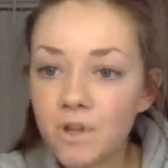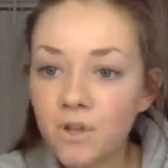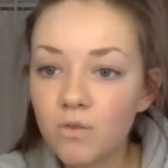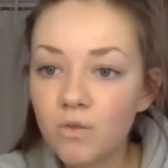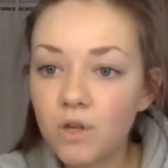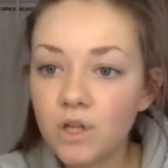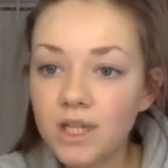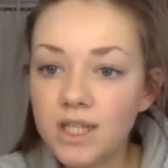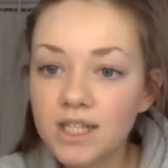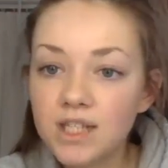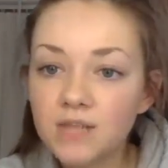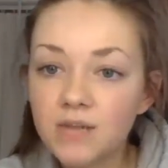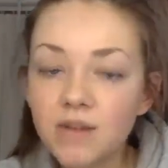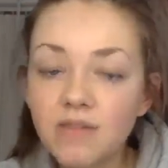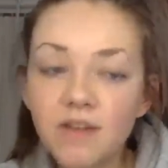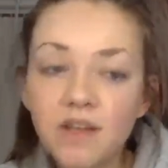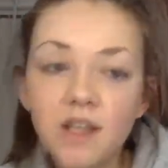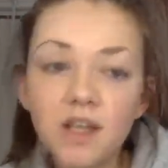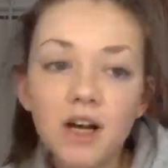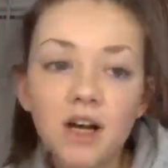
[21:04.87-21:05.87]
What lessons do I
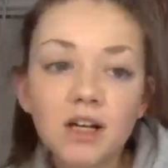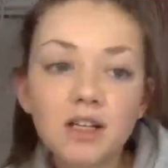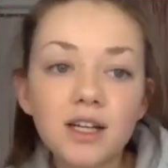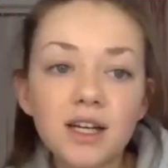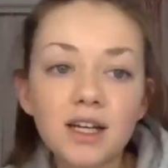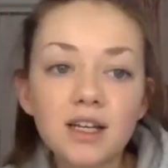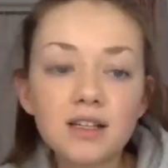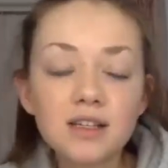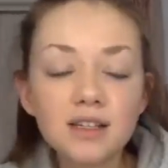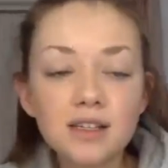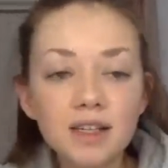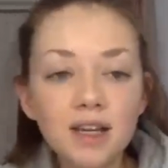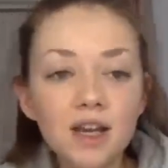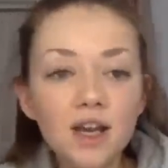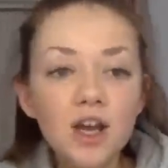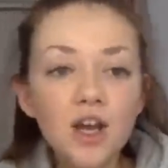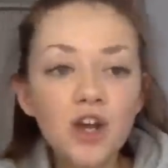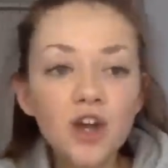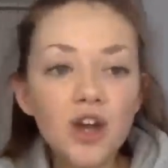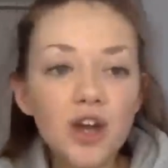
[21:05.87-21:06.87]
find the hardest?
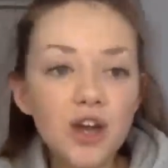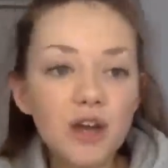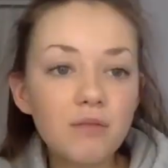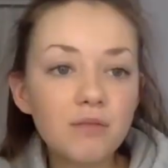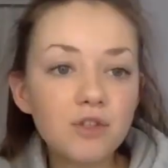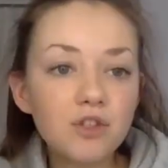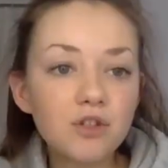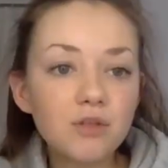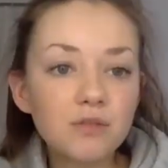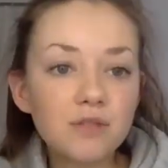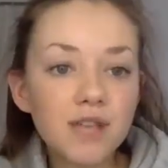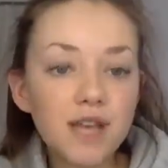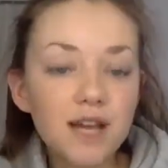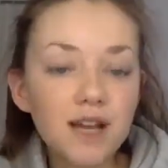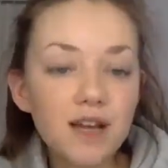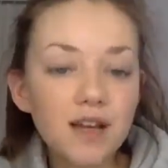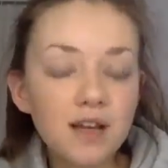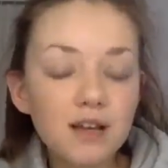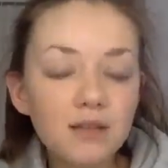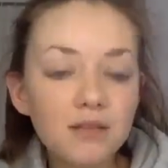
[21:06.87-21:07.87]
Most of
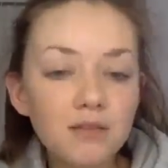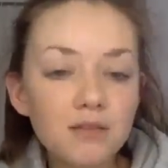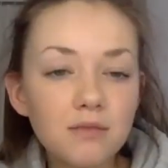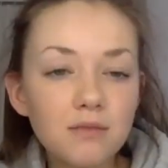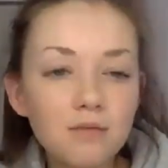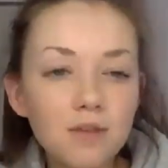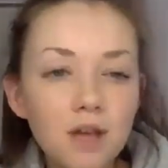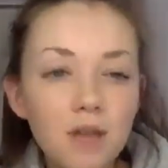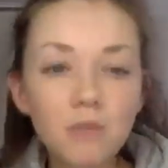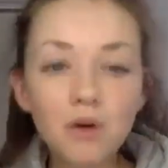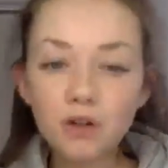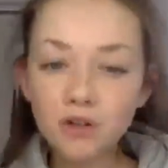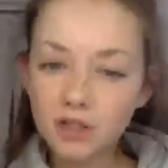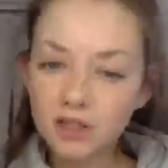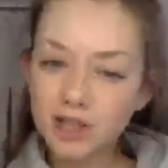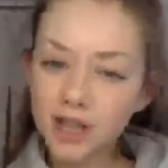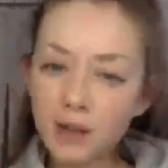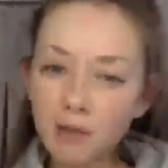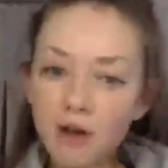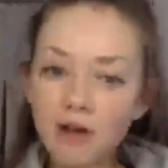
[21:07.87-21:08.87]

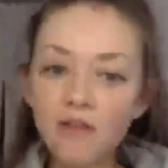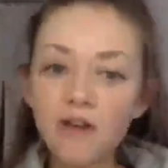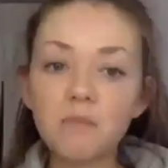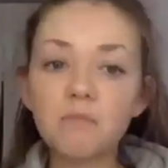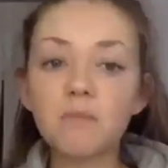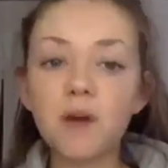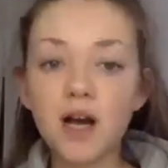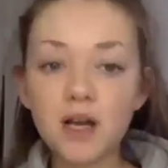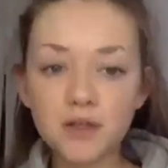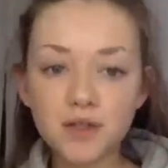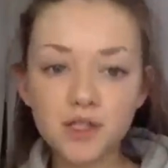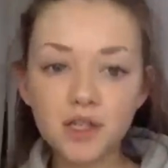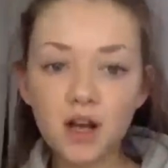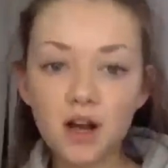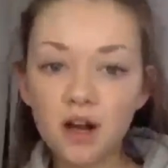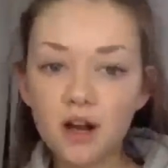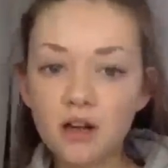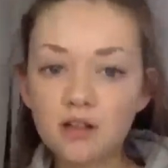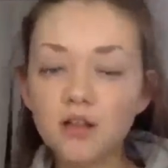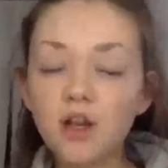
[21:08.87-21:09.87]
the time I find maths
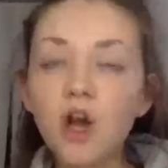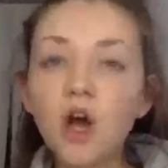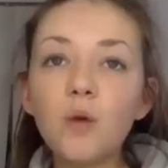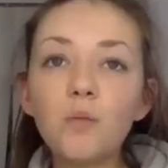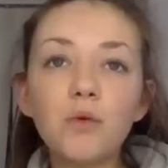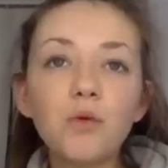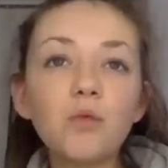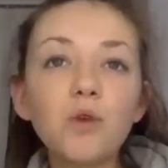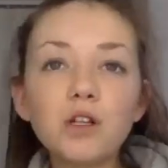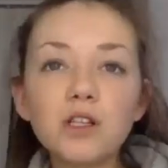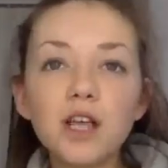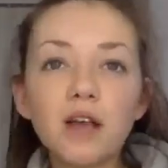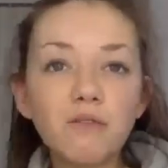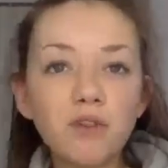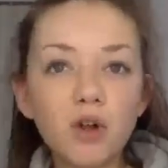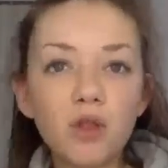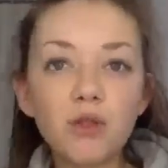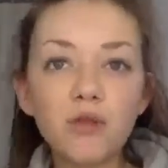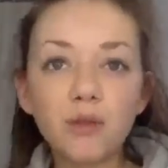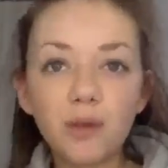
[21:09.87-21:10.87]
hard, but once I've
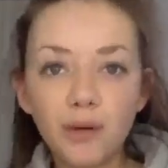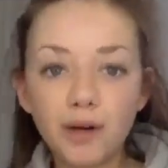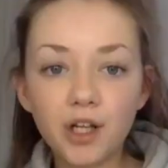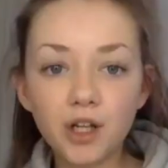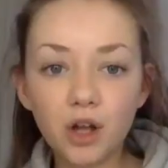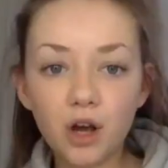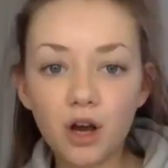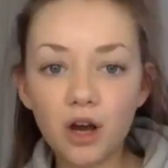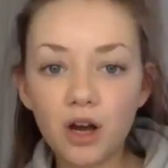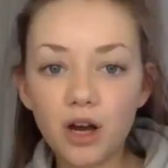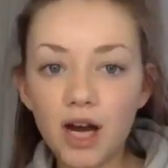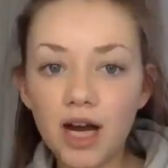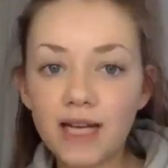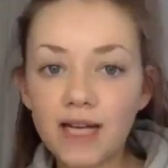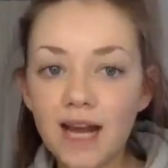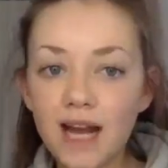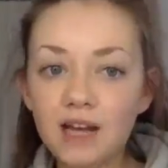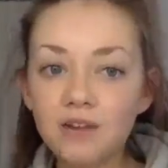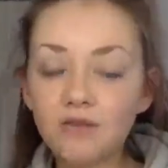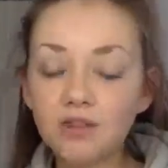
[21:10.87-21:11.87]
gone through it a lot, I
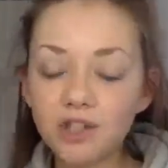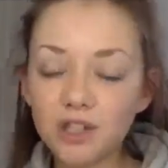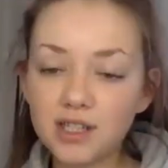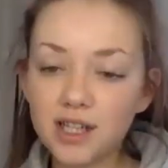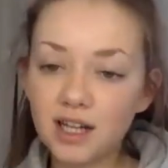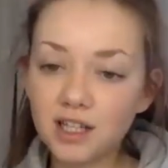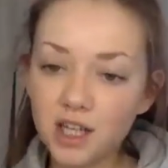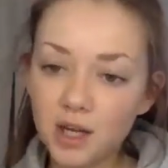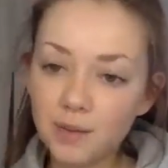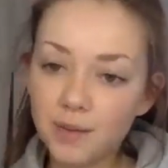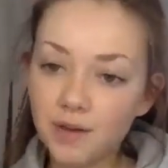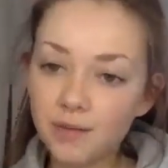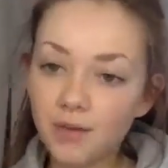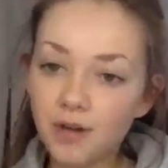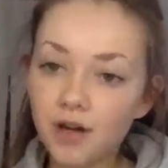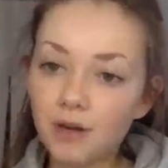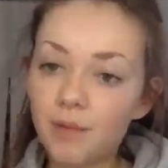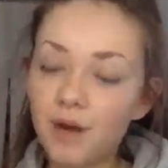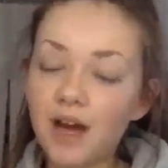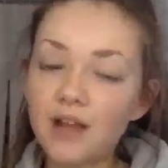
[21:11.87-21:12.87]
kind of understand it a bit
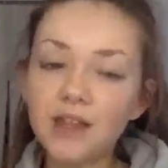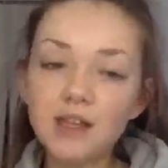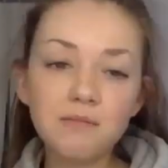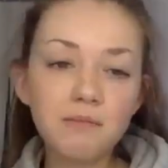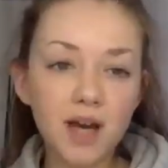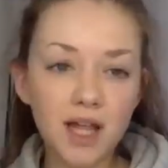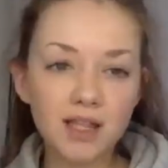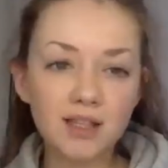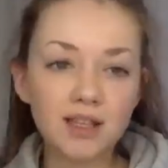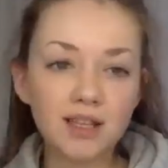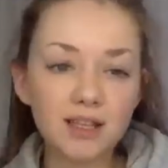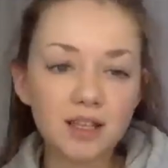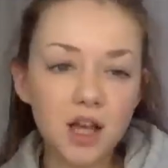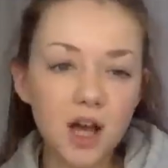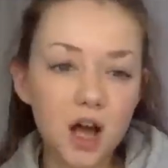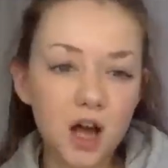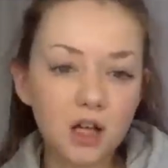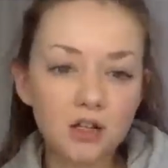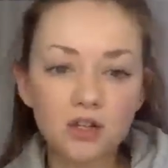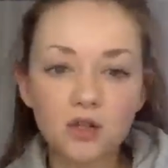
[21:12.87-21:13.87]
more. But I think maths is a
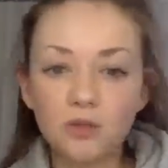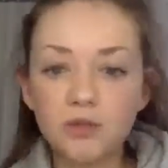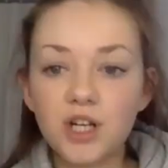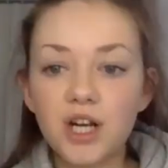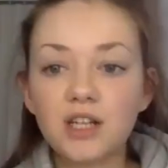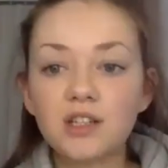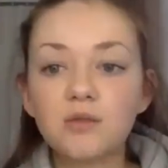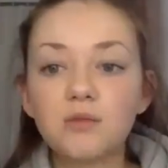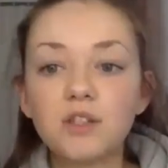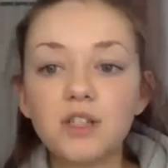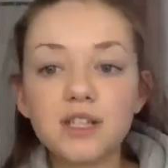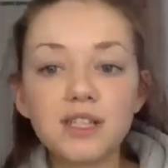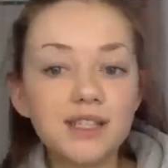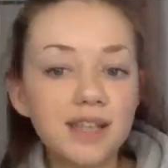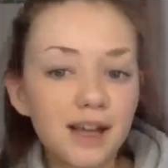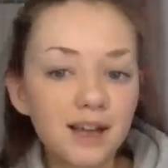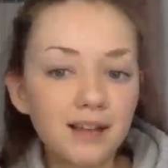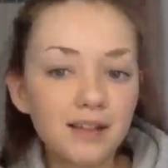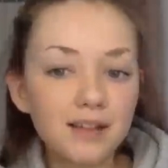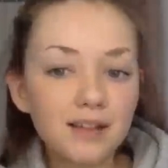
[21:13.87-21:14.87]
hard subject to
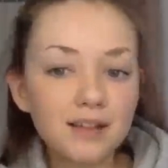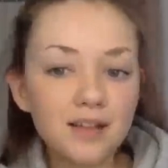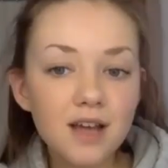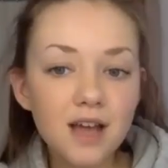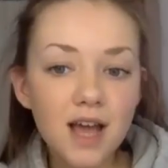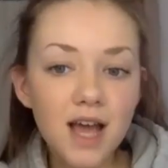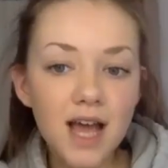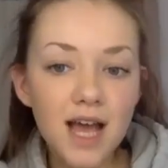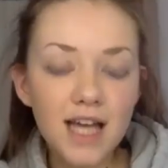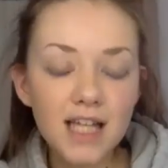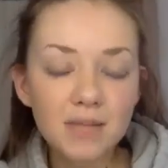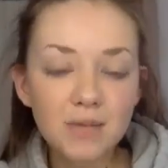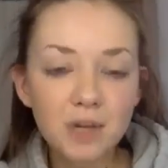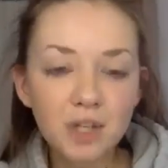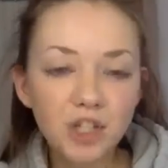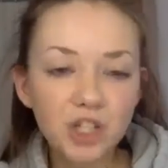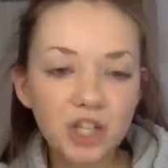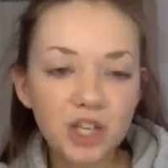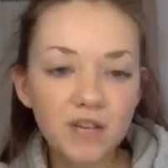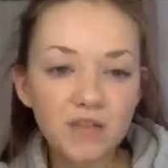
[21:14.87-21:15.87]
understand,
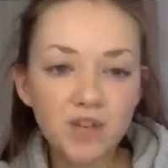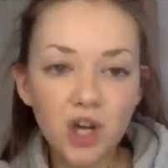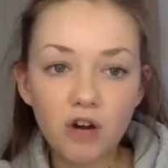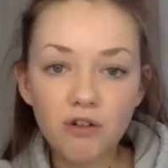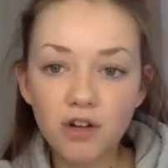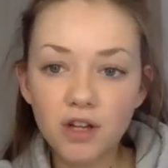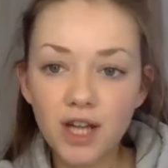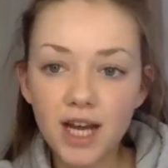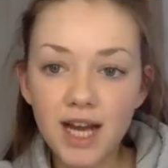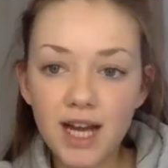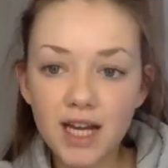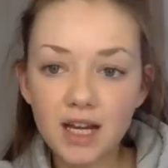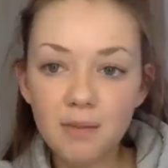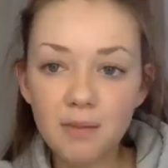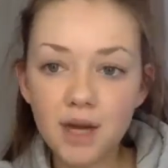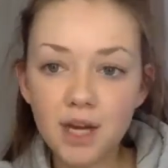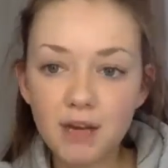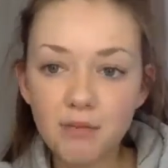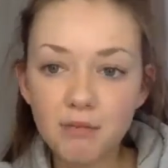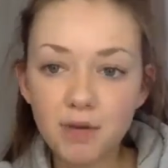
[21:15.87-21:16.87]
especially if you're on the higher
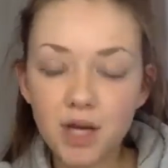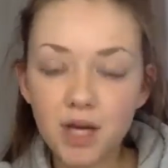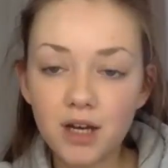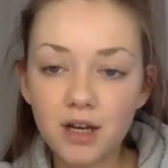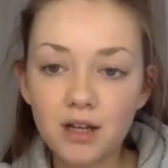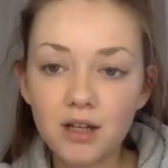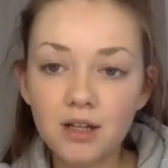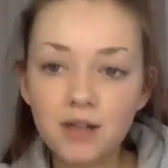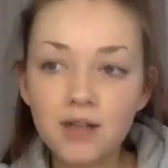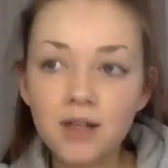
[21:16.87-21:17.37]
paper.